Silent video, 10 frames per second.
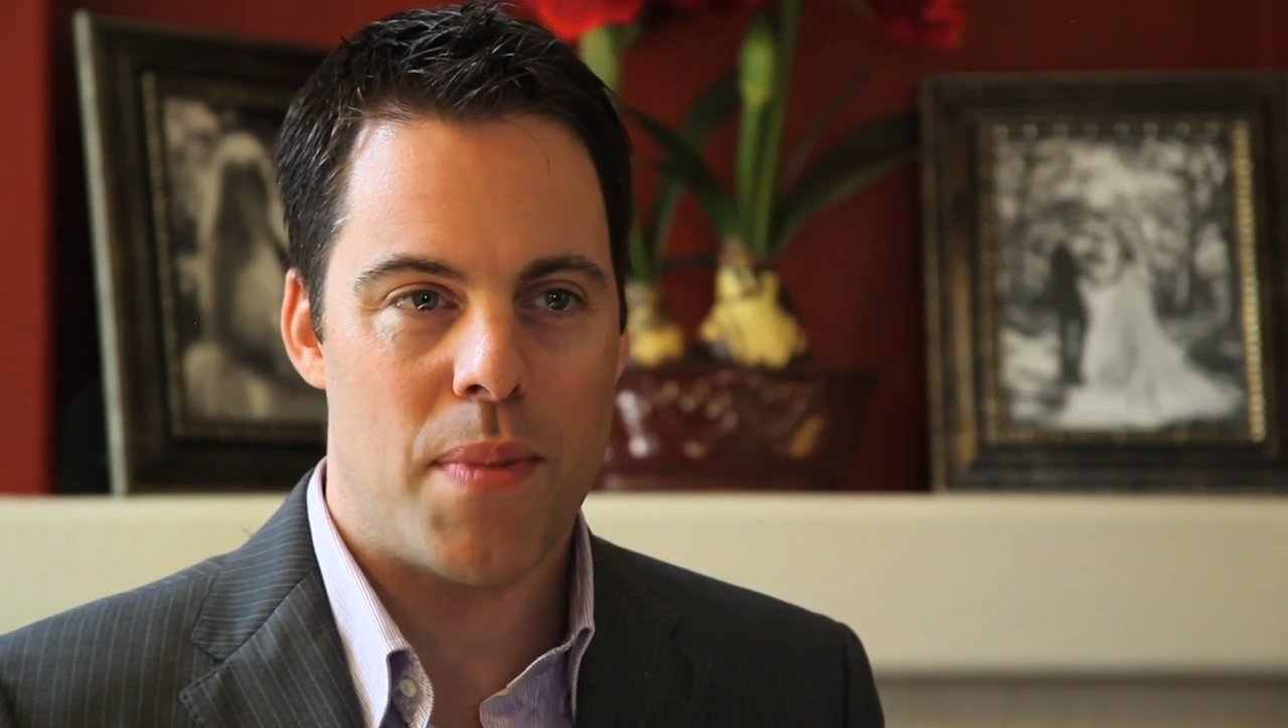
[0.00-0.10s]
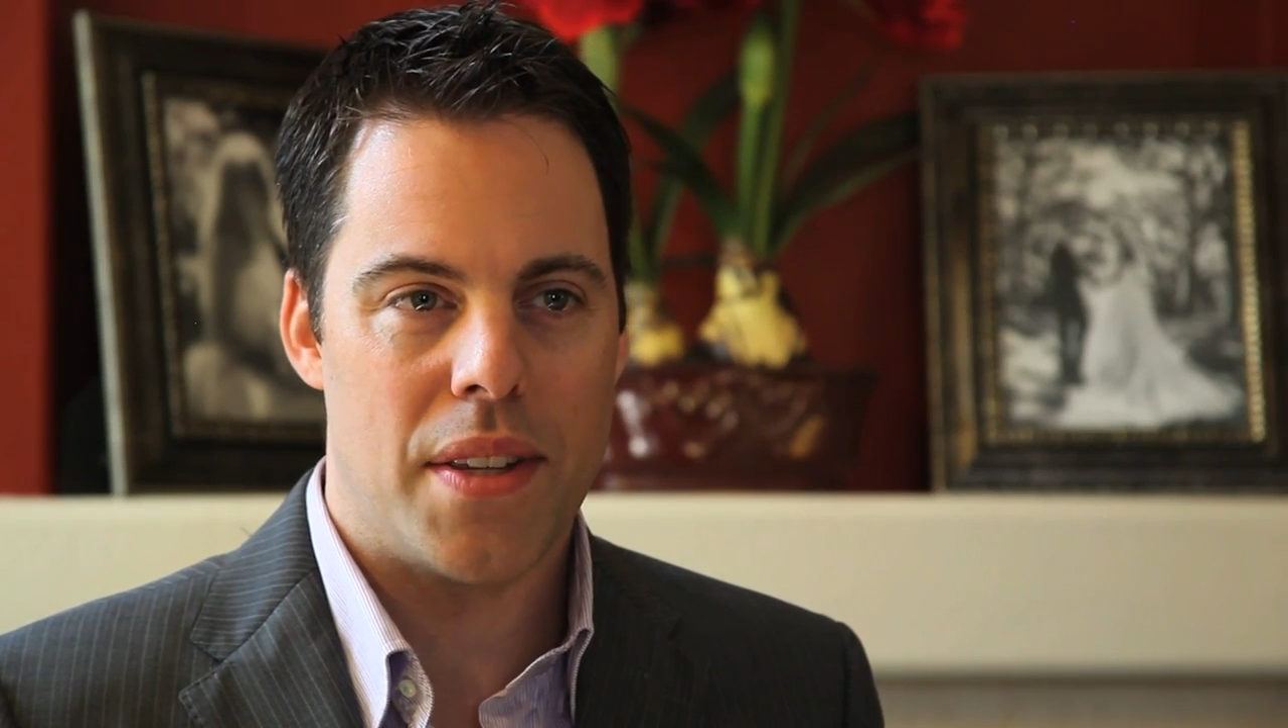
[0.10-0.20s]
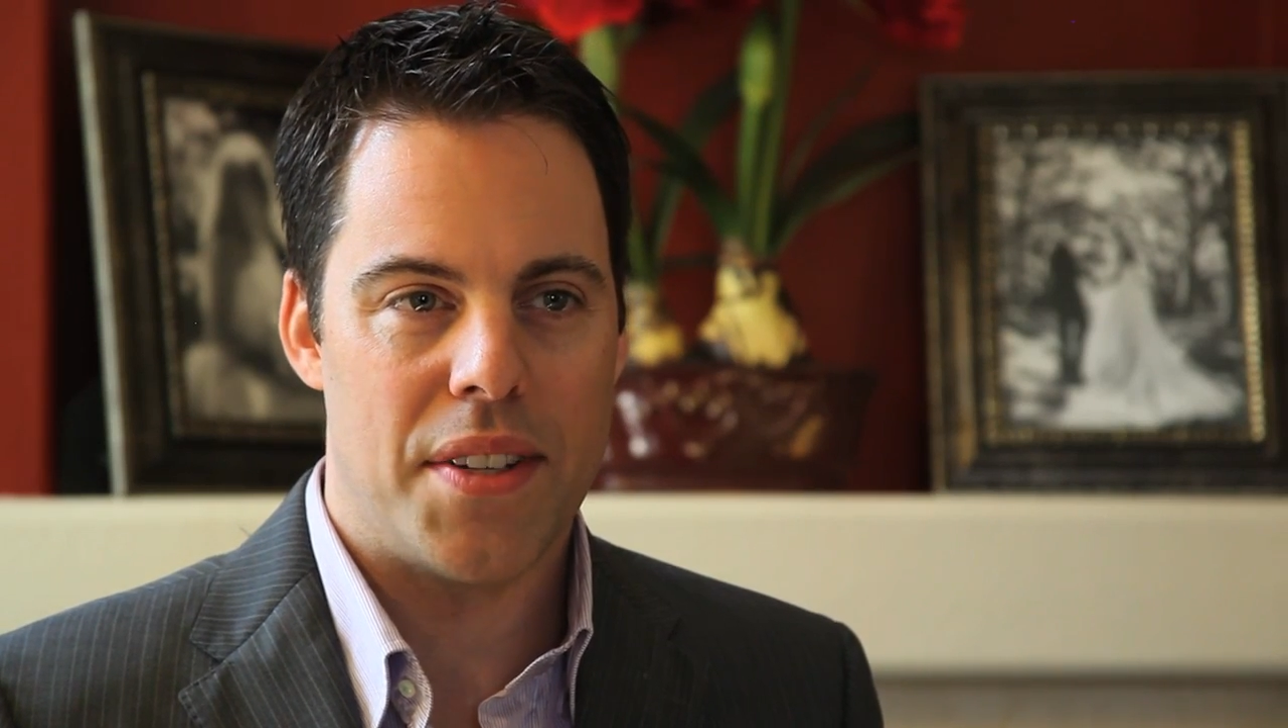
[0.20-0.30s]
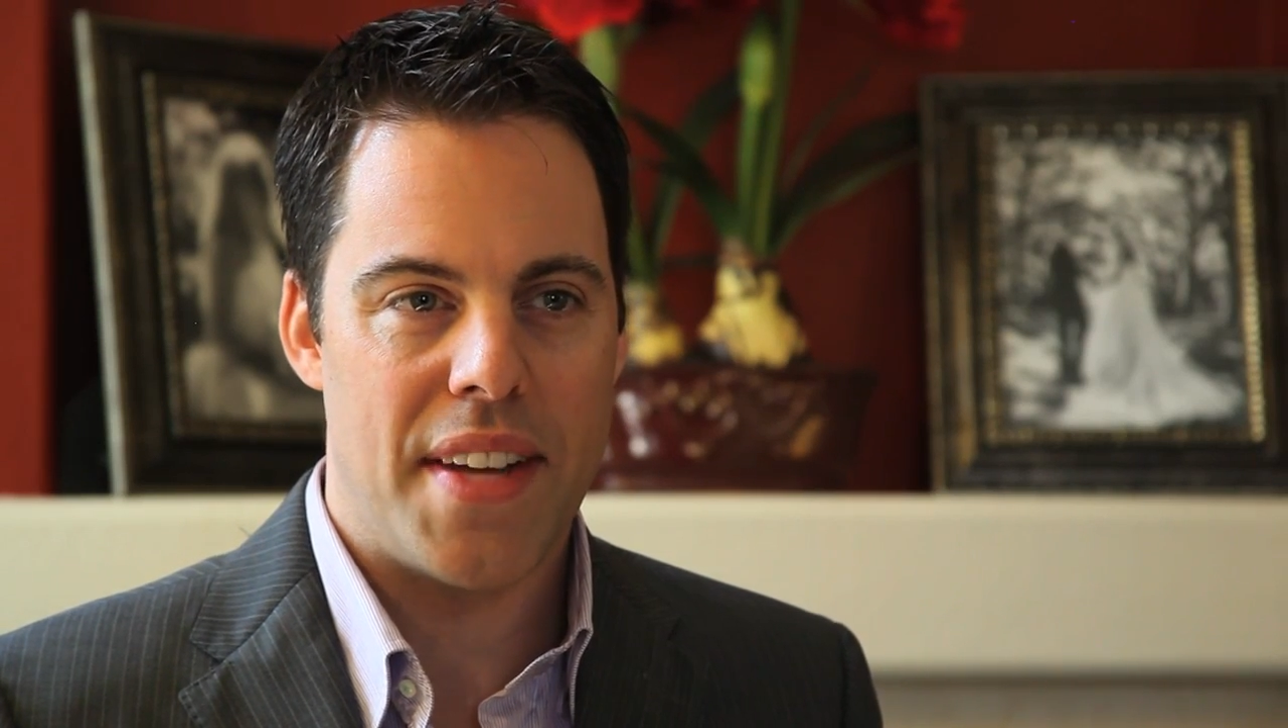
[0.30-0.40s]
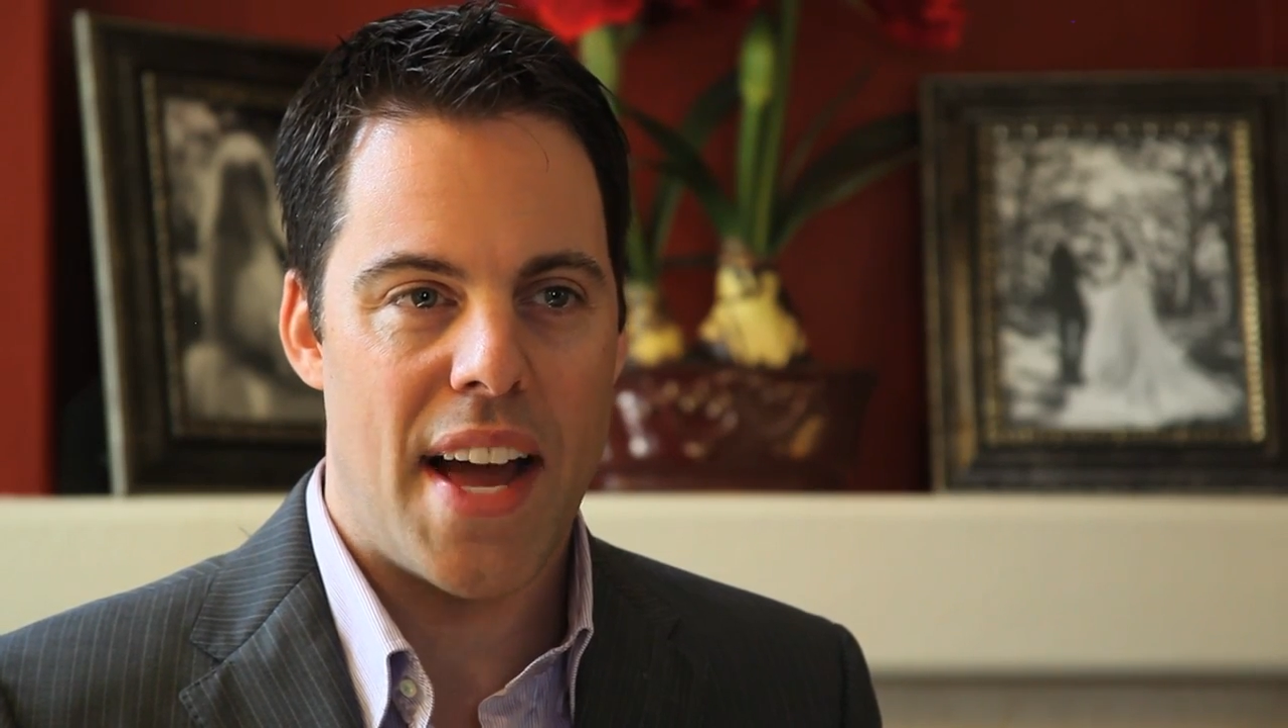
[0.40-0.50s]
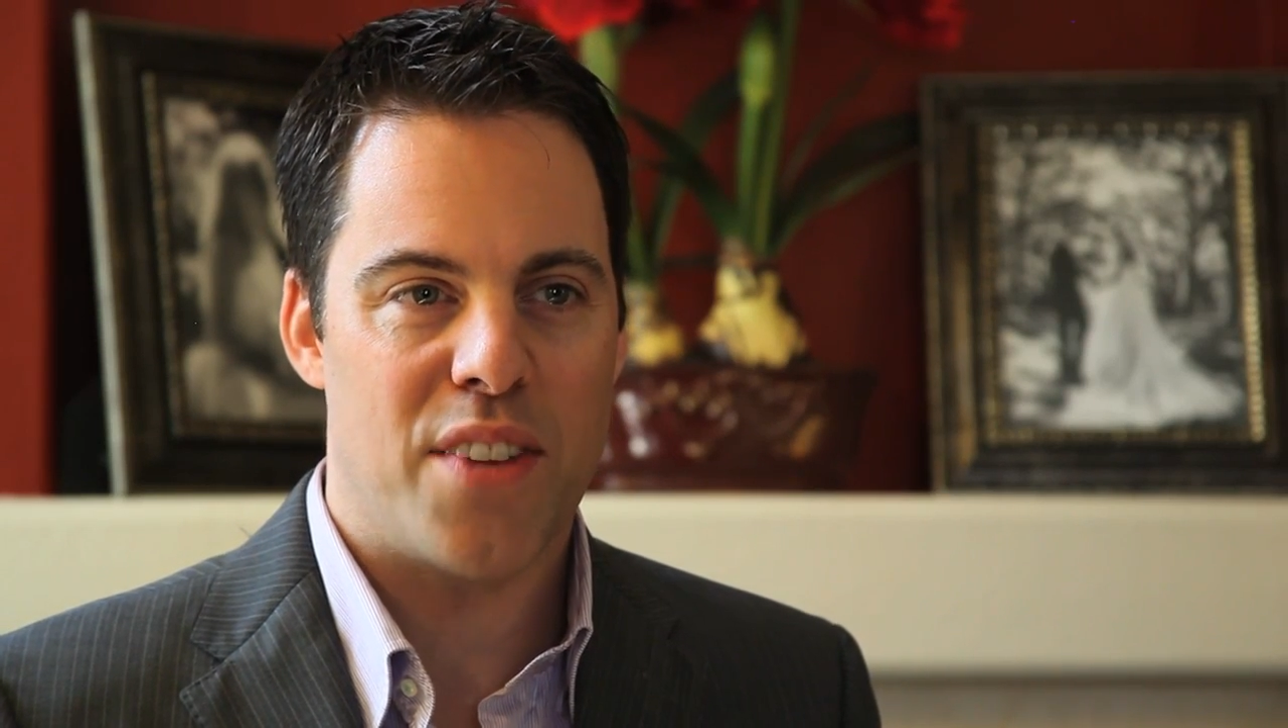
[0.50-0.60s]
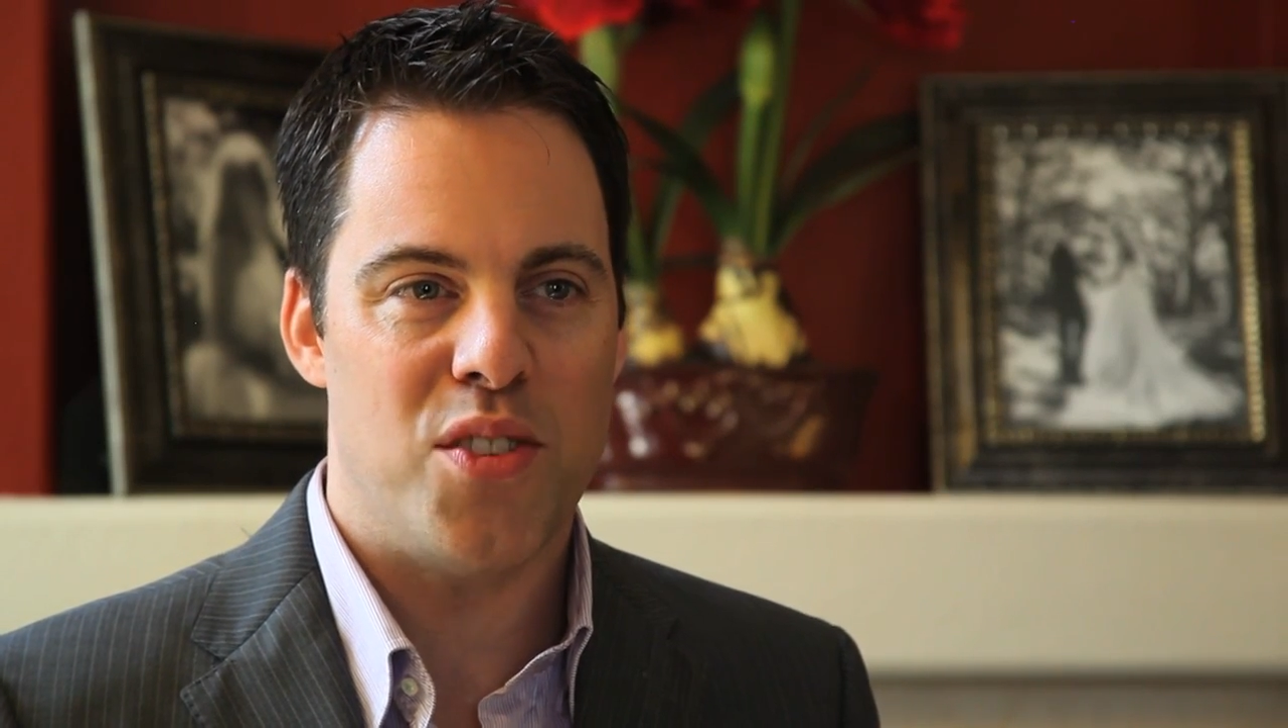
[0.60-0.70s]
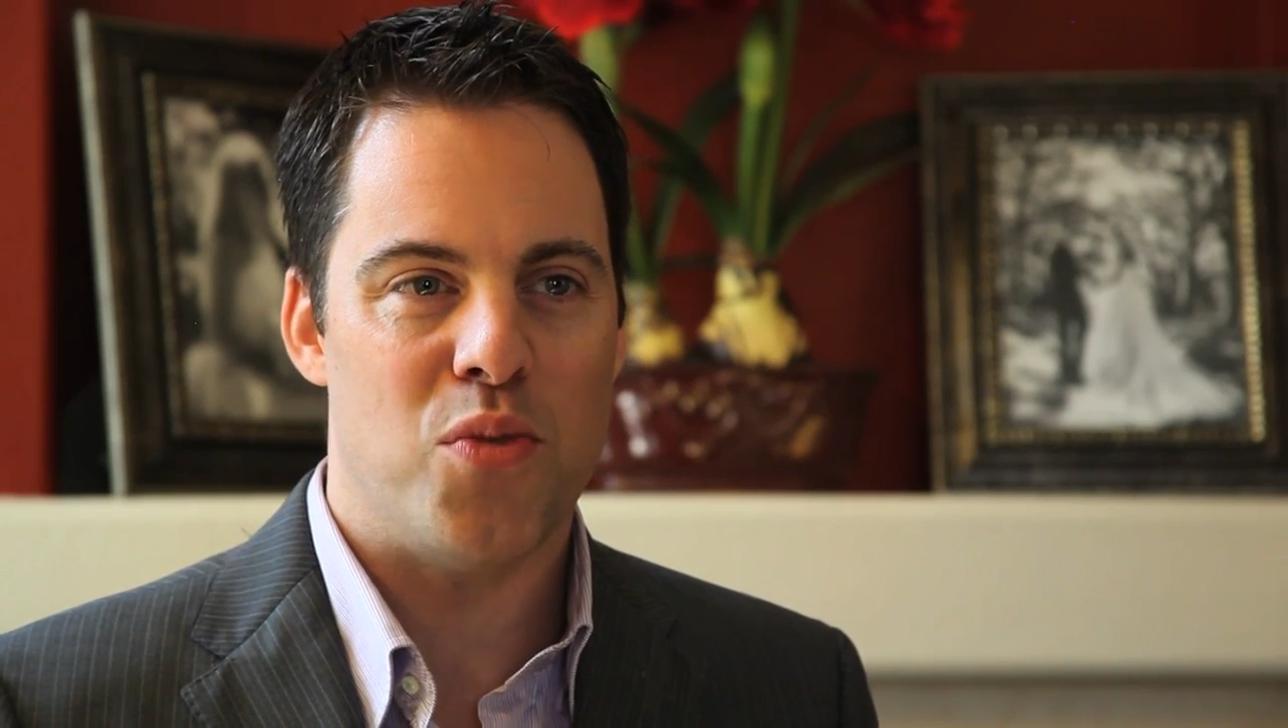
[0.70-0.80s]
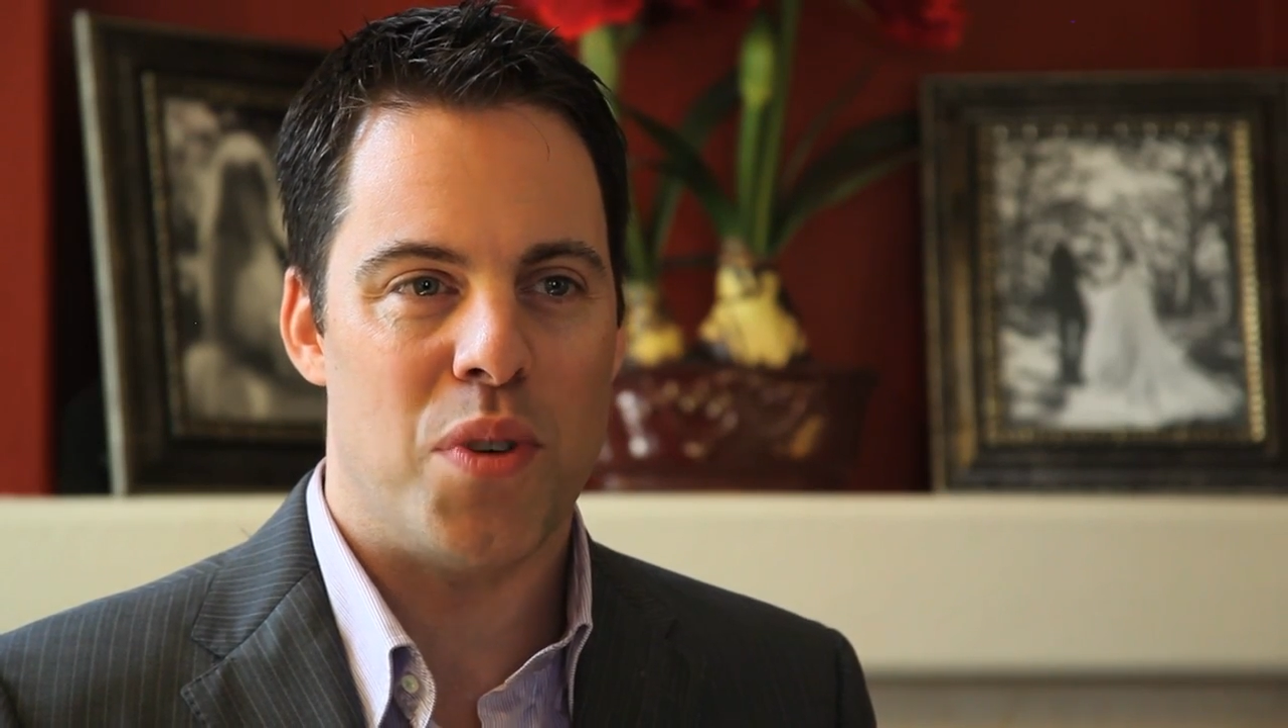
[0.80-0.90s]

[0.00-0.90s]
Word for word: about their taxes.